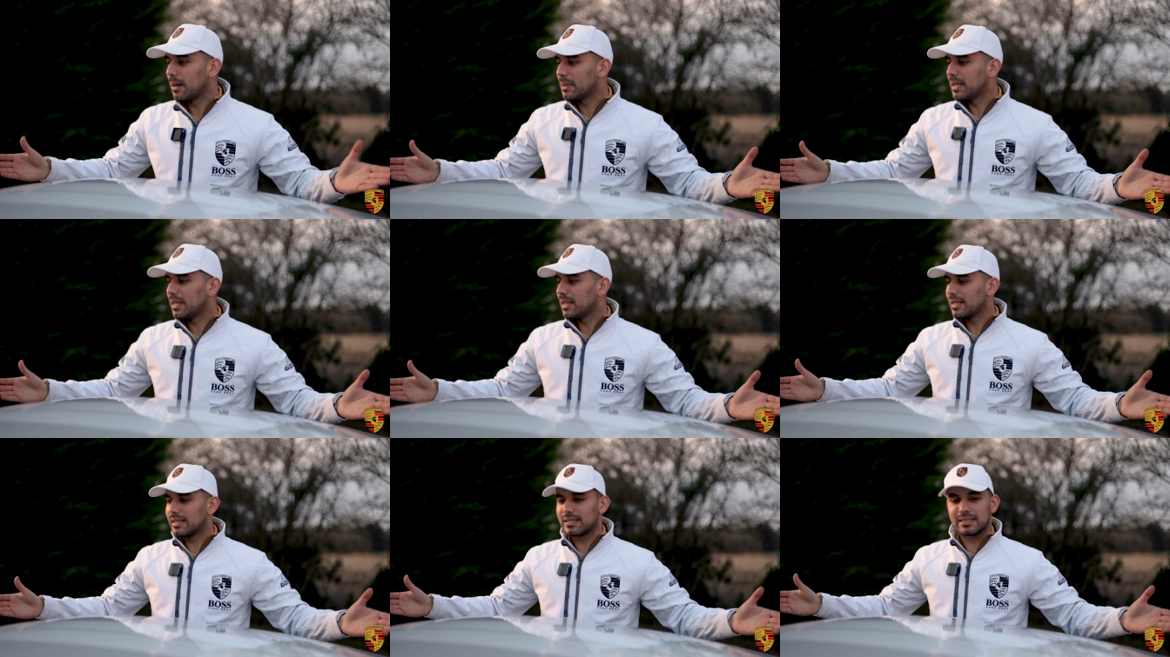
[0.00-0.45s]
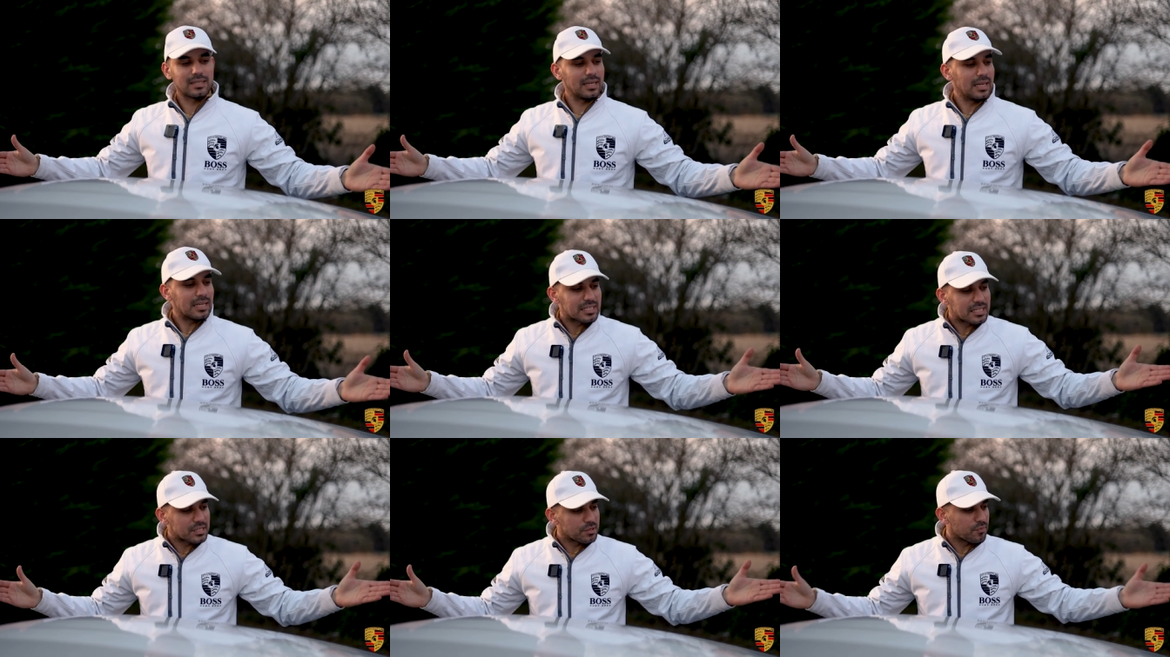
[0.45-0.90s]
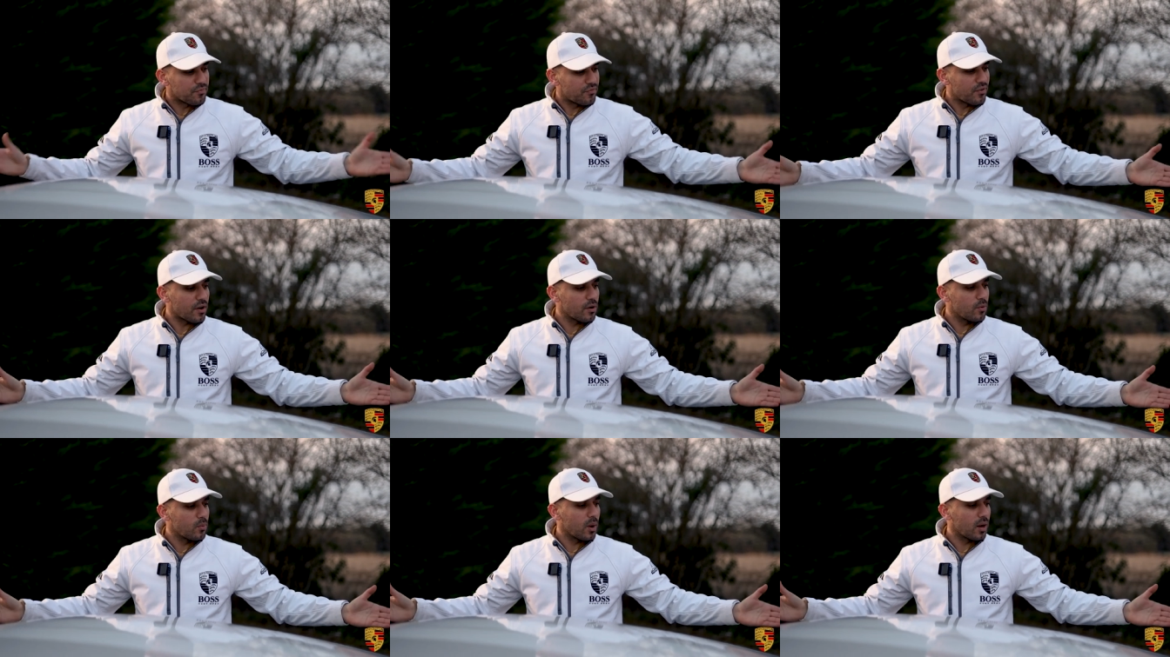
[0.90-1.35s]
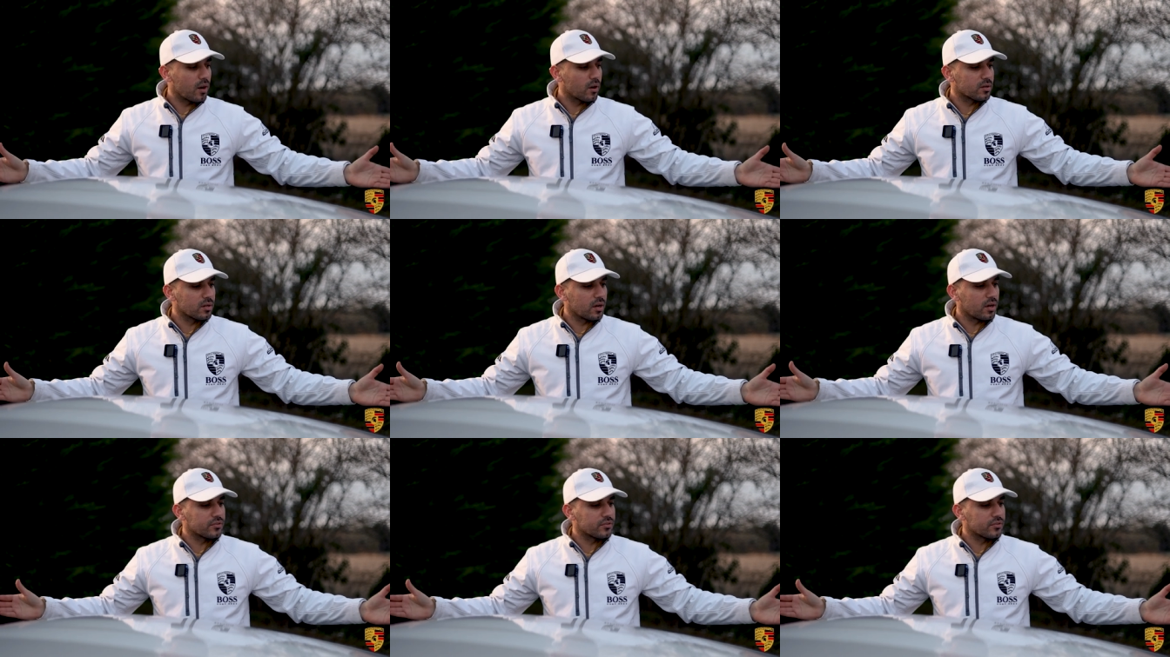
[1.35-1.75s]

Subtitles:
mean, it's a very well looked